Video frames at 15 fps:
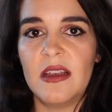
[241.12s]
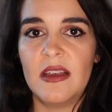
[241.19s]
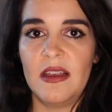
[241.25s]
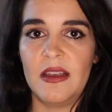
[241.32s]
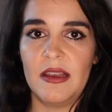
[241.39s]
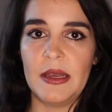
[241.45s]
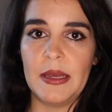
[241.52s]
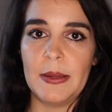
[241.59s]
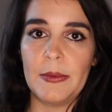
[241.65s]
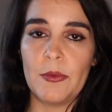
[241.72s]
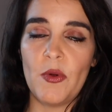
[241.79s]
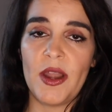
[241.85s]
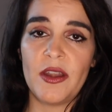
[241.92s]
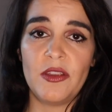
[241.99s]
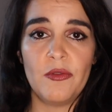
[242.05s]
uh,
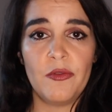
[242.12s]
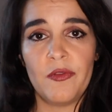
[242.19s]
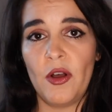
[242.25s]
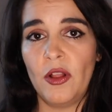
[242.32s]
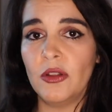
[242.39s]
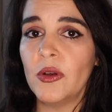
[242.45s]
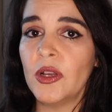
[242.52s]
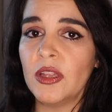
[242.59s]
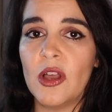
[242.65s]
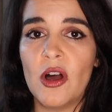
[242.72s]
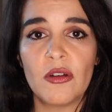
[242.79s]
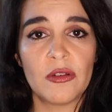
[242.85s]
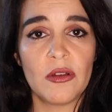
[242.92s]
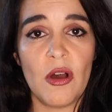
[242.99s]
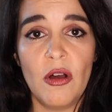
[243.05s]
where you follow
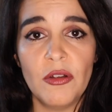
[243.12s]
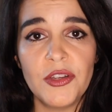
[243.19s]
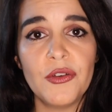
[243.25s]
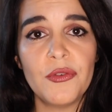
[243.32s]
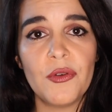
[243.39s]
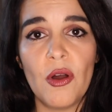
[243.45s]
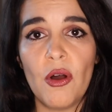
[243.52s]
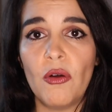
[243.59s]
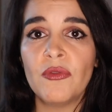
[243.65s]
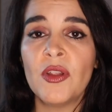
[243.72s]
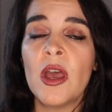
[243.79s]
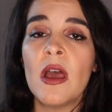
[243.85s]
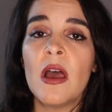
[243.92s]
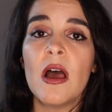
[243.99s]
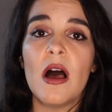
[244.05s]
along on your own
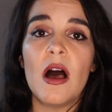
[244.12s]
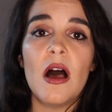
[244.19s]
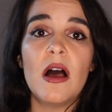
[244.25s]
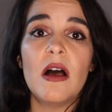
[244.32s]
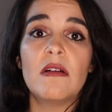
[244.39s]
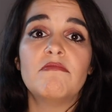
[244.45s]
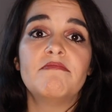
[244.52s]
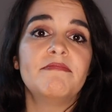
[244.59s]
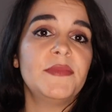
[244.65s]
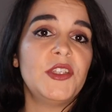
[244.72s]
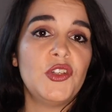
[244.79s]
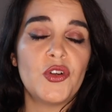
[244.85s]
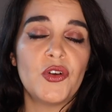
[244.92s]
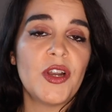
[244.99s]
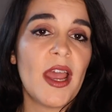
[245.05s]
um,
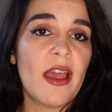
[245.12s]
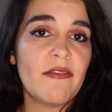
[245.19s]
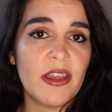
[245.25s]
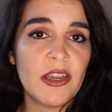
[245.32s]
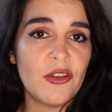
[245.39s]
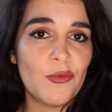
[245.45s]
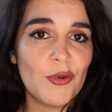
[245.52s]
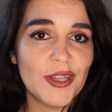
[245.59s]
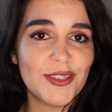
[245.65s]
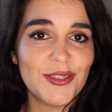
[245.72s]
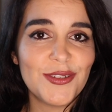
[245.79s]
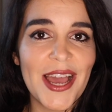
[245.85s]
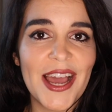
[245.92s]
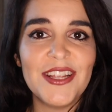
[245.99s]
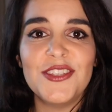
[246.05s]
you don't have anyone to
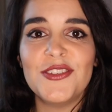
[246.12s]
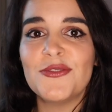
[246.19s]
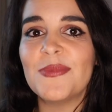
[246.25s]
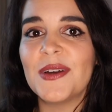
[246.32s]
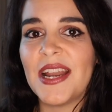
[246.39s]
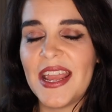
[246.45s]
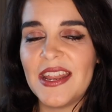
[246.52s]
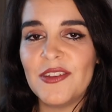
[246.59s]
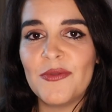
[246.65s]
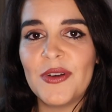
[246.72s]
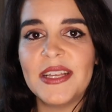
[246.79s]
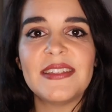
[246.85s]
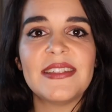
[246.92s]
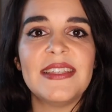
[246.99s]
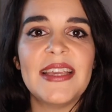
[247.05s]
guide you but
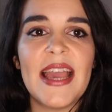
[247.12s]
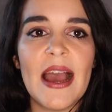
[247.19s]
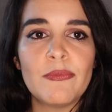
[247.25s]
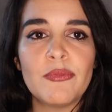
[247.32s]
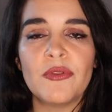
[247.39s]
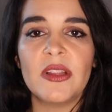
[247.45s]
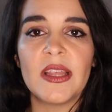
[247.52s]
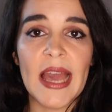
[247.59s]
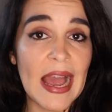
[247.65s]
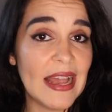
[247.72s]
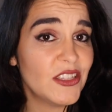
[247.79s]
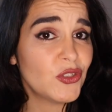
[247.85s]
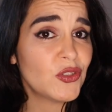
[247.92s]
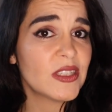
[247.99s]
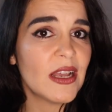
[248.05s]
anyways the app will
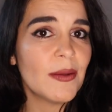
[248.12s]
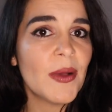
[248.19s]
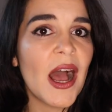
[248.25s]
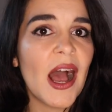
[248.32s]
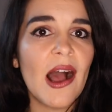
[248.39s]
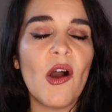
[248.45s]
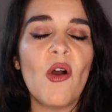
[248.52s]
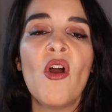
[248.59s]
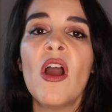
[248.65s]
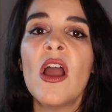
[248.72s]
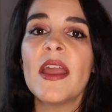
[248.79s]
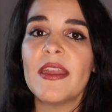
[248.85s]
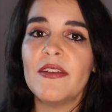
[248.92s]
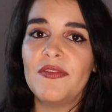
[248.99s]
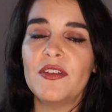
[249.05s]
guide you somehow
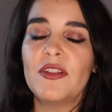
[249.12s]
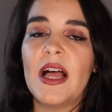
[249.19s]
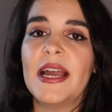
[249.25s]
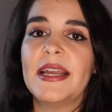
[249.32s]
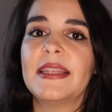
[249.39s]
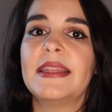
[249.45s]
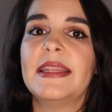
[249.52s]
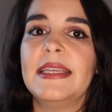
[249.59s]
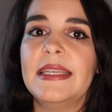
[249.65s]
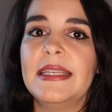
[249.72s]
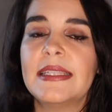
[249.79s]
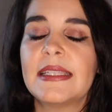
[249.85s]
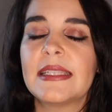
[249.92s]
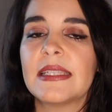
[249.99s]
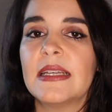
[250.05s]
if you like
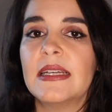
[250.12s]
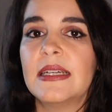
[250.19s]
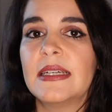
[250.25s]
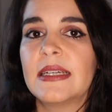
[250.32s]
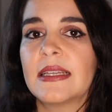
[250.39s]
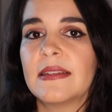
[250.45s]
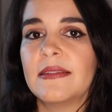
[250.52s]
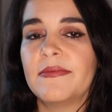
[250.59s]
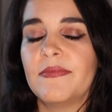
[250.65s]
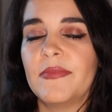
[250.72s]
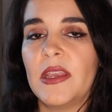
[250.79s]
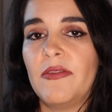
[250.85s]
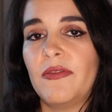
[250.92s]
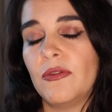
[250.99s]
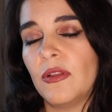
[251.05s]
this uh,
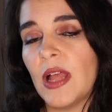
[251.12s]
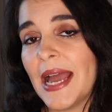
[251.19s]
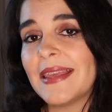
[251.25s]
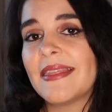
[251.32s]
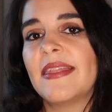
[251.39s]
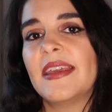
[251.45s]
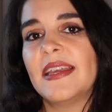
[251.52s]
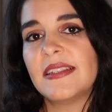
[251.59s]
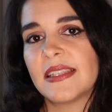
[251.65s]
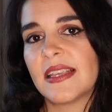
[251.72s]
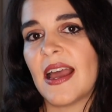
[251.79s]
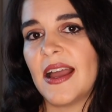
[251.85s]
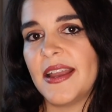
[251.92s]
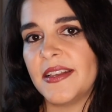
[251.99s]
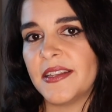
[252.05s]
if you like this
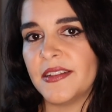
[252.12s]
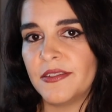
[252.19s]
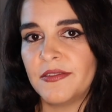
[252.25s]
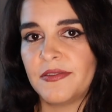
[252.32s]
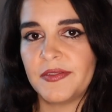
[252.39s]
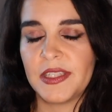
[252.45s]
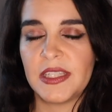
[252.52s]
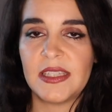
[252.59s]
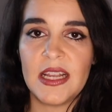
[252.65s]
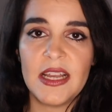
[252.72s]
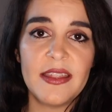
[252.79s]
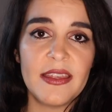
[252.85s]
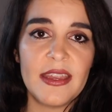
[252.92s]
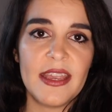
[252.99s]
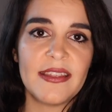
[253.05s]
kind of
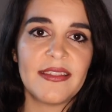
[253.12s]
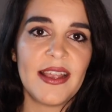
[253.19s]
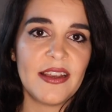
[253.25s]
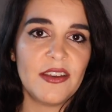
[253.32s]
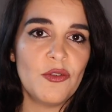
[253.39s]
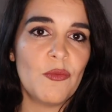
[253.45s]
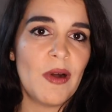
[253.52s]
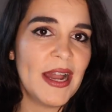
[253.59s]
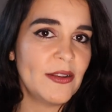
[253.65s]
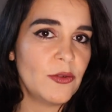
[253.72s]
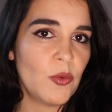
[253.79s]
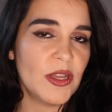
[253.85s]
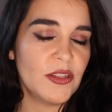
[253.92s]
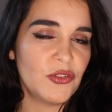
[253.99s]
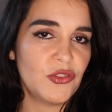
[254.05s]
studying then you might
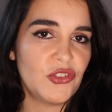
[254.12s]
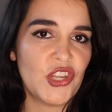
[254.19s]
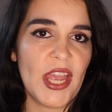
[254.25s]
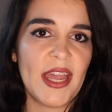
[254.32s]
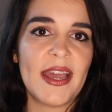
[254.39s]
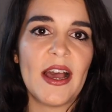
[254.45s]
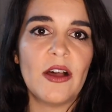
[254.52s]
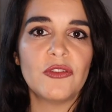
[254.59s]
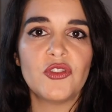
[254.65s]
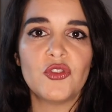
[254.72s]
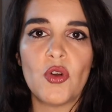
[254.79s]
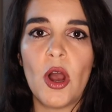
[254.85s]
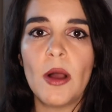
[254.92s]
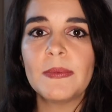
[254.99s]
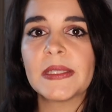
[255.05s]
want to check out
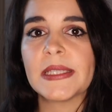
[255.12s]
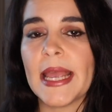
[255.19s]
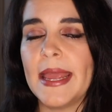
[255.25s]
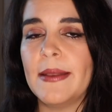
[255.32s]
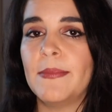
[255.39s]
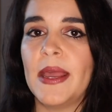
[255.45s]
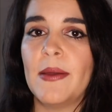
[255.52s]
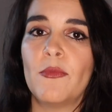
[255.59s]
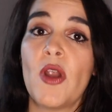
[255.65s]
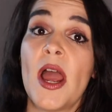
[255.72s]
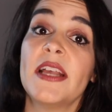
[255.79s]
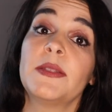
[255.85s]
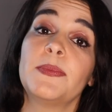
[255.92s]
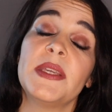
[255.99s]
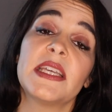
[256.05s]
drops and
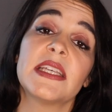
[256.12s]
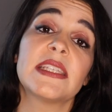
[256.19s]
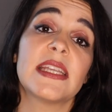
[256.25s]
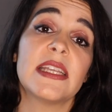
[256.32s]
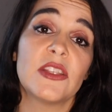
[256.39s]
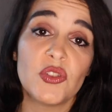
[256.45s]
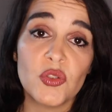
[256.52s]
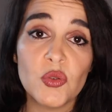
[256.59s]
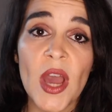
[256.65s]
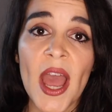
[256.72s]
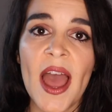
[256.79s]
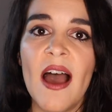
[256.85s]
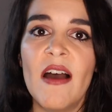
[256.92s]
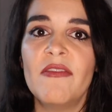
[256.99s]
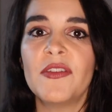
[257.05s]
Memrise because they do
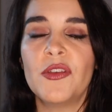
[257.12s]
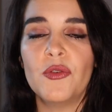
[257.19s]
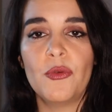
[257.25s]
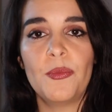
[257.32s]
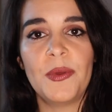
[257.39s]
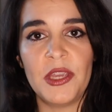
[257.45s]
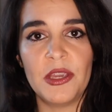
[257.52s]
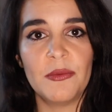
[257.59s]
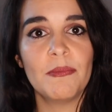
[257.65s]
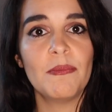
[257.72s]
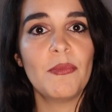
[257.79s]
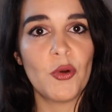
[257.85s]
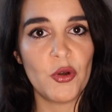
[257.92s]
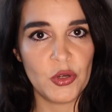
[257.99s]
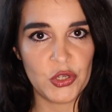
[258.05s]
have European
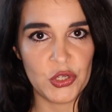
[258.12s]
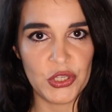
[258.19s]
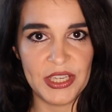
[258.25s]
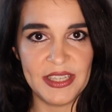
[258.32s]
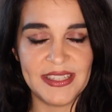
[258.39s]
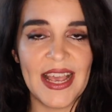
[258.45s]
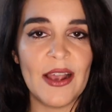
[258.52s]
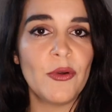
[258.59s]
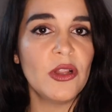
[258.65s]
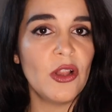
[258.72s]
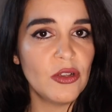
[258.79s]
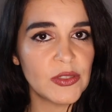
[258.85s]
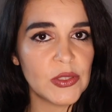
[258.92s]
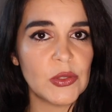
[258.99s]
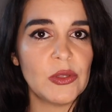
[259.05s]
Portuguese I will
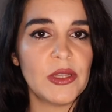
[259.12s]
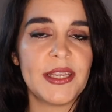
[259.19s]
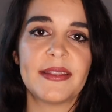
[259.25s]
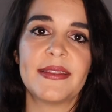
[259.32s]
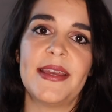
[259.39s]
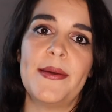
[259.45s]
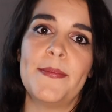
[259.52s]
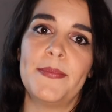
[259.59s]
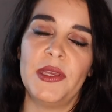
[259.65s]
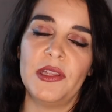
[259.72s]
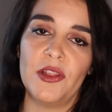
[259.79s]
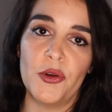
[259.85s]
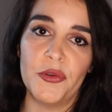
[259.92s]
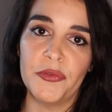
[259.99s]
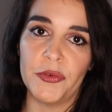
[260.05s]
also link them
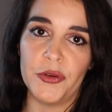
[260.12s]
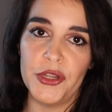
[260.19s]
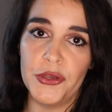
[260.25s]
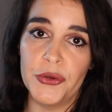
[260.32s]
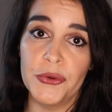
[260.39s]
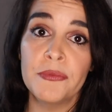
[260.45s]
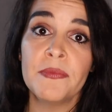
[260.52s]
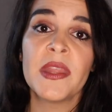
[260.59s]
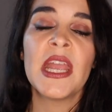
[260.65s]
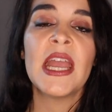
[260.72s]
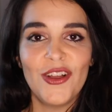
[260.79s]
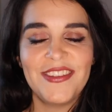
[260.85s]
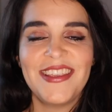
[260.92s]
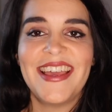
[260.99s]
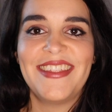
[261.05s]
below for you
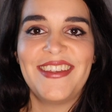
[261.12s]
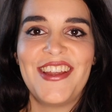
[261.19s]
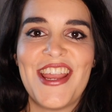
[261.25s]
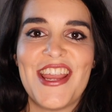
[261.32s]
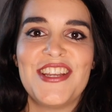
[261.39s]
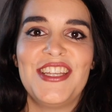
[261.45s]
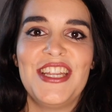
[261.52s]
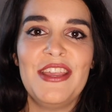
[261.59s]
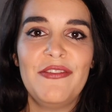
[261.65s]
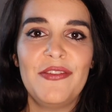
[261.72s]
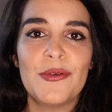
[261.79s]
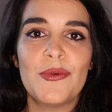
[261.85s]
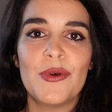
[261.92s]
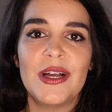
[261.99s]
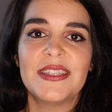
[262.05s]
on the other hand if
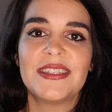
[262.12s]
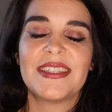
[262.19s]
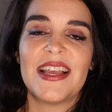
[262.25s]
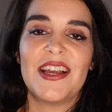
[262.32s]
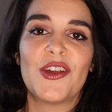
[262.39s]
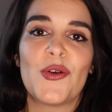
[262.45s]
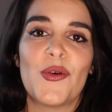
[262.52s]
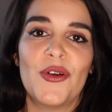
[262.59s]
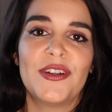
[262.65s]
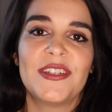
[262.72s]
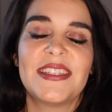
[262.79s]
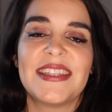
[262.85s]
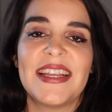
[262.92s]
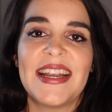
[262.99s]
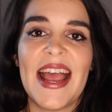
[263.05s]
you want a
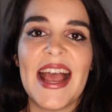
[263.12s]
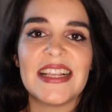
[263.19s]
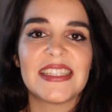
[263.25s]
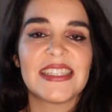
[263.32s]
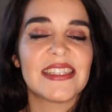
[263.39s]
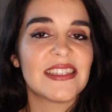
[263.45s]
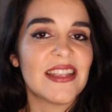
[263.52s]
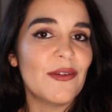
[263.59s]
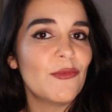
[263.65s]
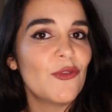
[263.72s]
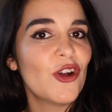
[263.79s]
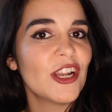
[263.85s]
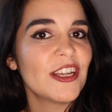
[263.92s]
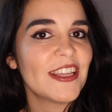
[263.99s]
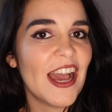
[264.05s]
course that has
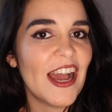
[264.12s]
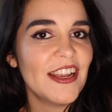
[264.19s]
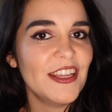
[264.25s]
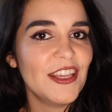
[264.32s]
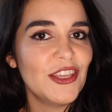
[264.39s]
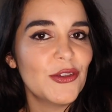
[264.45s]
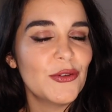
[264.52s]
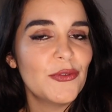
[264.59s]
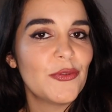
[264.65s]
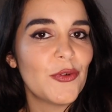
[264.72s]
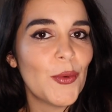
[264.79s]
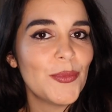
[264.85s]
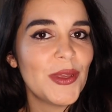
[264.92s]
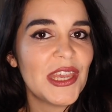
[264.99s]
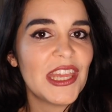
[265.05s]
someone guiding you
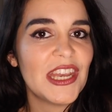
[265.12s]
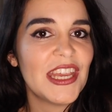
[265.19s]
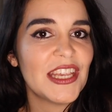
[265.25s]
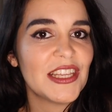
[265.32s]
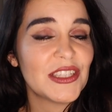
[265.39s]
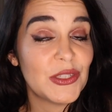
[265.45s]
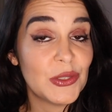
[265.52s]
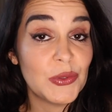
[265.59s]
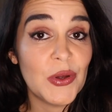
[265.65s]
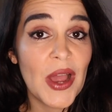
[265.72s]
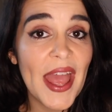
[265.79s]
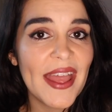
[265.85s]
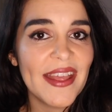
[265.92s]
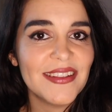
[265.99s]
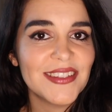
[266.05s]
from beginning to
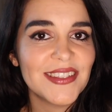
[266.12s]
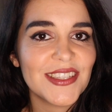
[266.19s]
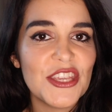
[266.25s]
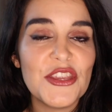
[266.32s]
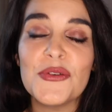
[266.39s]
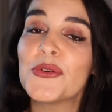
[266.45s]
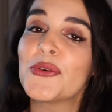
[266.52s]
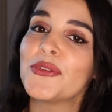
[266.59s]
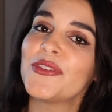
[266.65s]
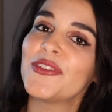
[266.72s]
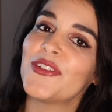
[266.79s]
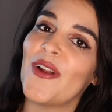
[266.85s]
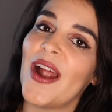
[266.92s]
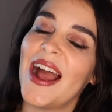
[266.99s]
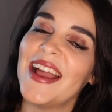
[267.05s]
end you could
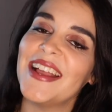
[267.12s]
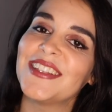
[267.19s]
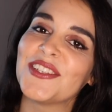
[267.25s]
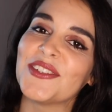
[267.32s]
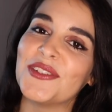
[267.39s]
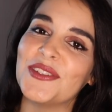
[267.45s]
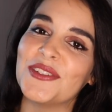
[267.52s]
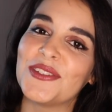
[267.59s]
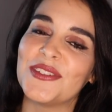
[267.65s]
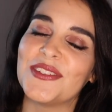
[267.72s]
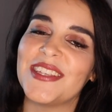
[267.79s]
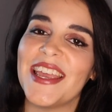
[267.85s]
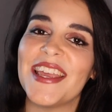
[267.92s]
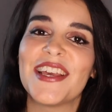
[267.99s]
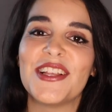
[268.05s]
try to, to
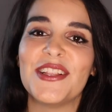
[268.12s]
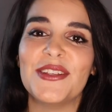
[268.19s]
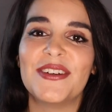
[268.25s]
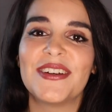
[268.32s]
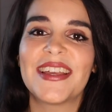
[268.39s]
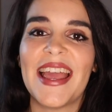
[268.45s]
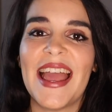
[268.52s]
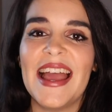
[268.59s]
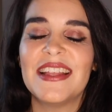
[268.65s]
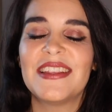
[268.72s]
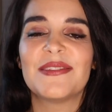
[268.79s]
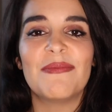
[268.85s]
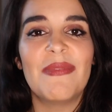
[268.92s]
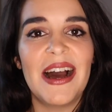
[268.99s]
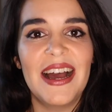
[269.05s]
take a look
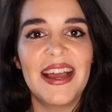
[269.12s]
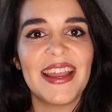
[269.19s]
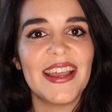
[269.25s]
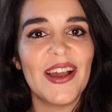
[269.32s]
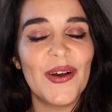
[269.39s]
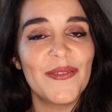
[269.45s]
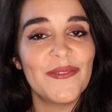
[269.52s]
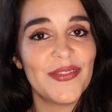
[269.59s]
at my